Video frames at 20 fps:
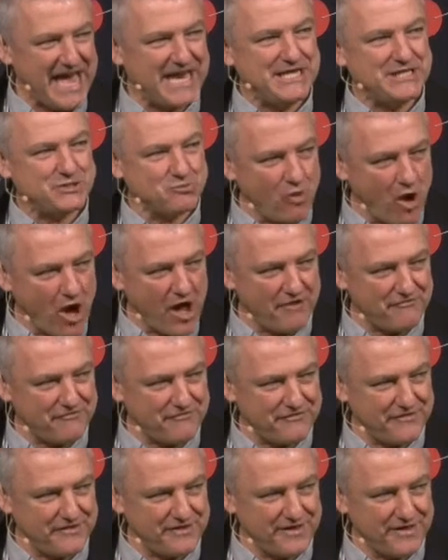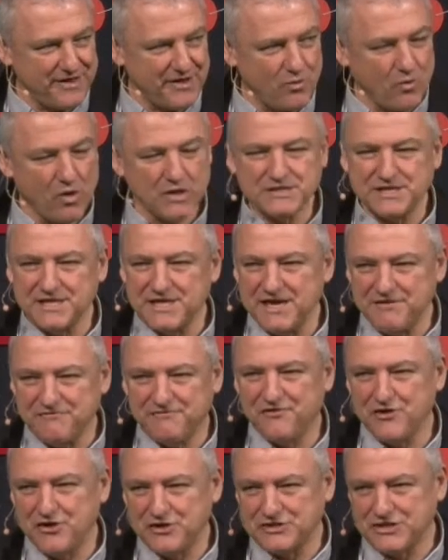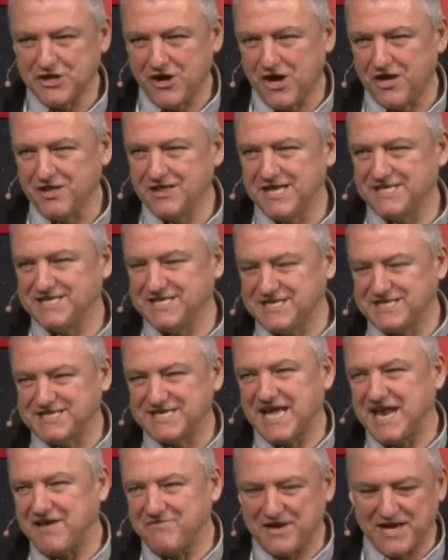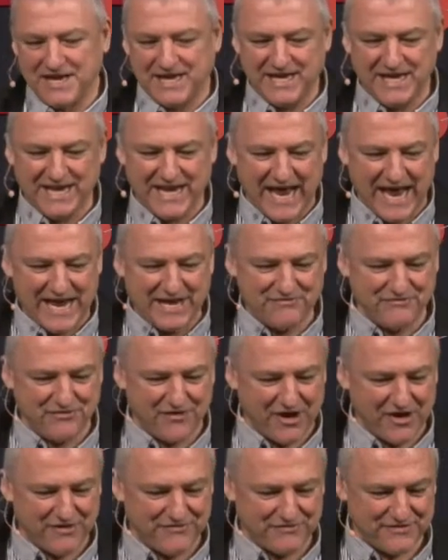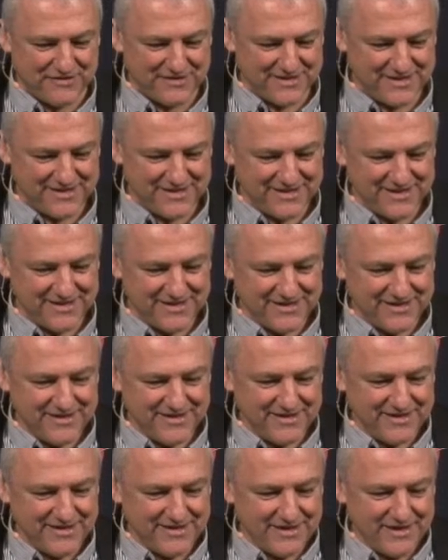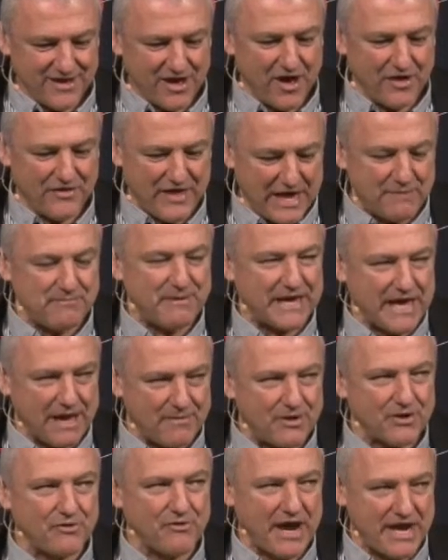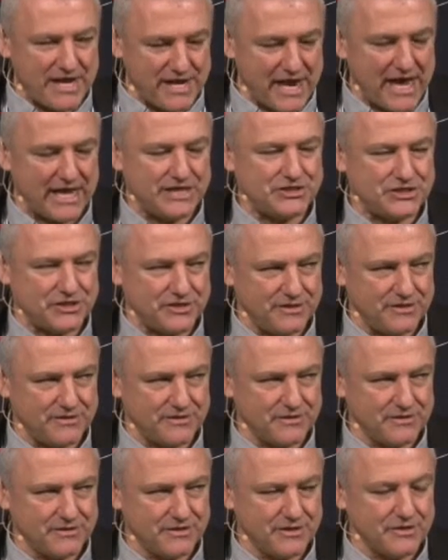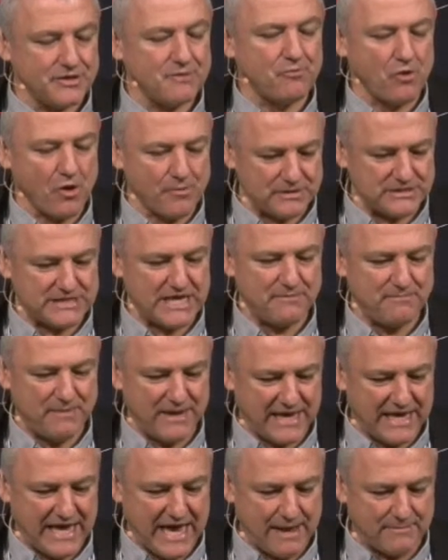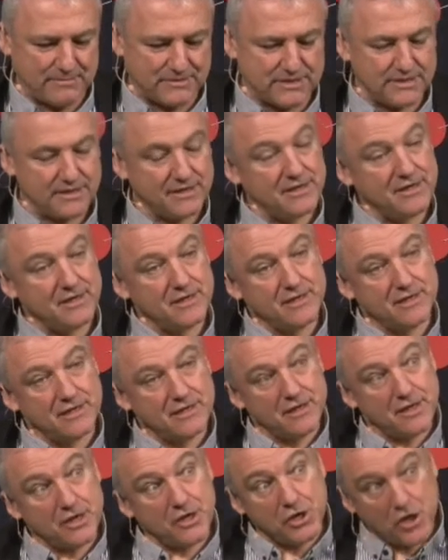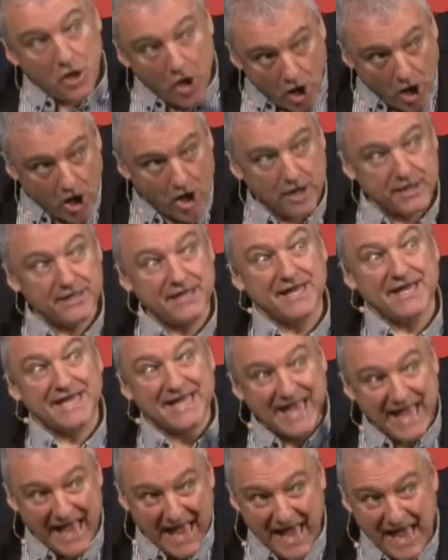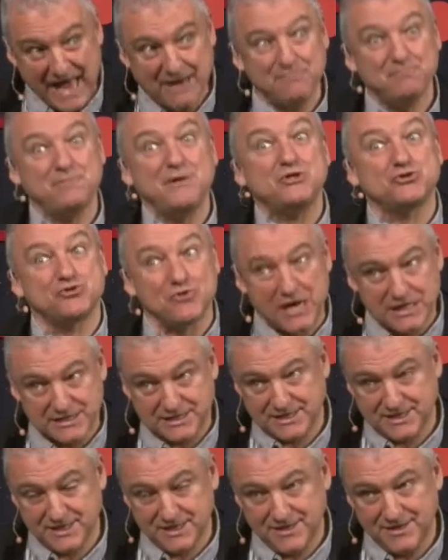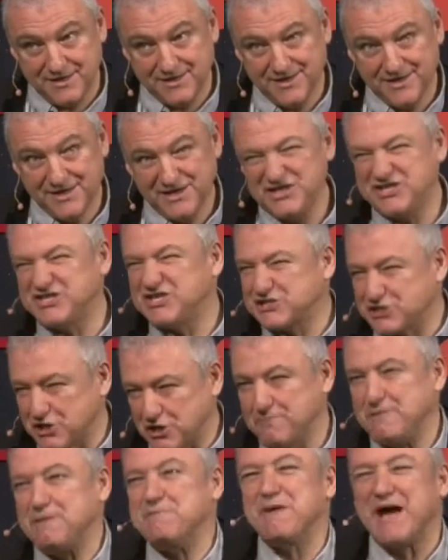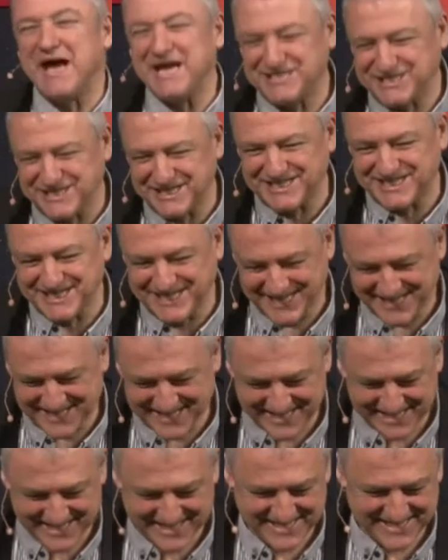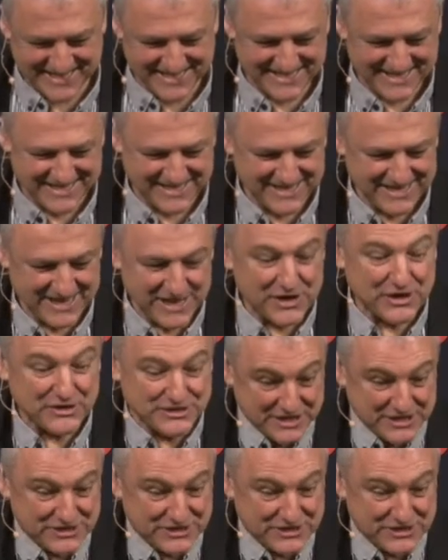and his wife wasn't infertile and didn't start having a kid at 85. Oh, they had become a great nation. The promise had been kept. God can be trusted. You just got to be patient because